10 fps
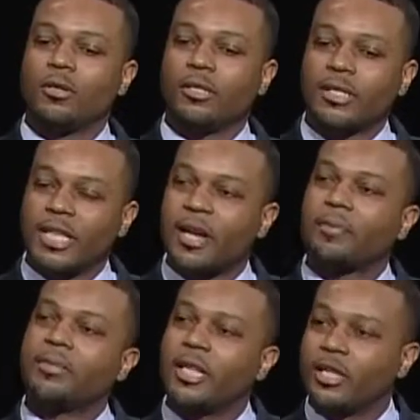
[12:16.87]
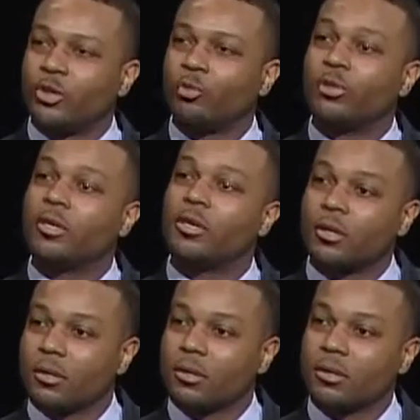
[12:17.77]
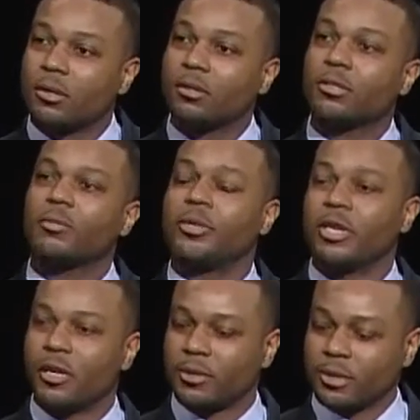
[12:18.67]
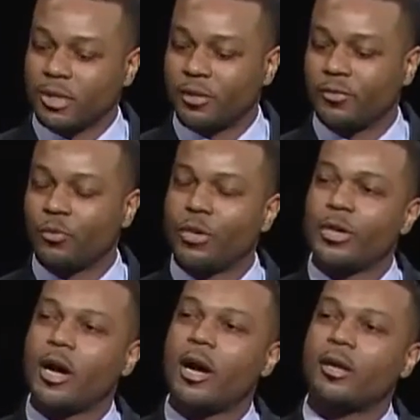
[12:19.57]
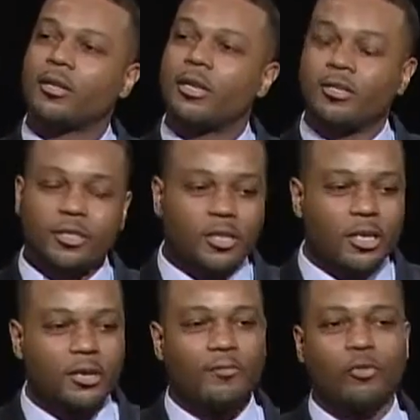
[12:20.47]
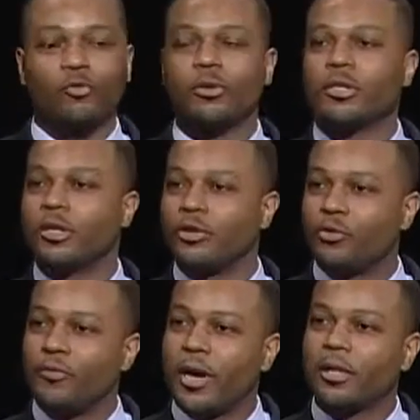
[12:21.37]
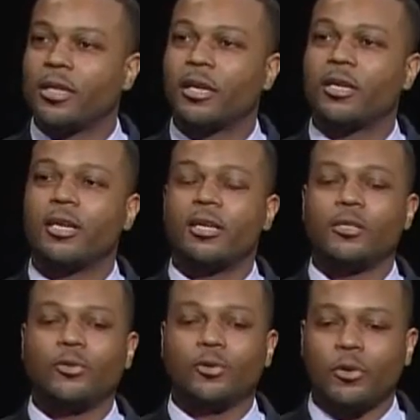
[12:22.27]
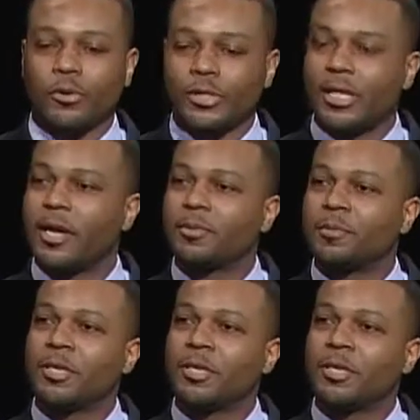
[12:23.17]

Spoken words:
the steps that you took to become successful. What are, just to give the viewers and the youth out there, you know, the steps,